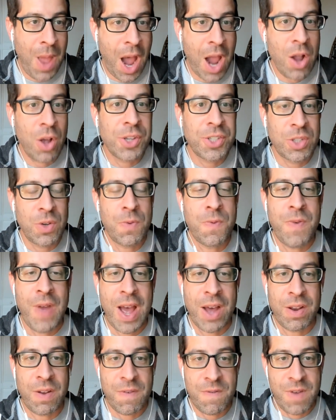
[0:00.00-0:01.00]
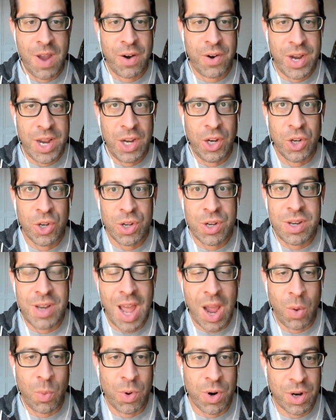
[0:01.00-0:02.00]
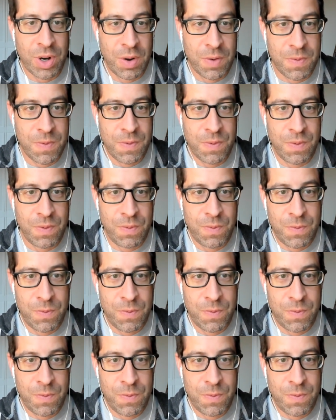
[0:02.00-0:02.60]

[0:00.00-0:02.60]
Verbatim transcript: I also found a very good network of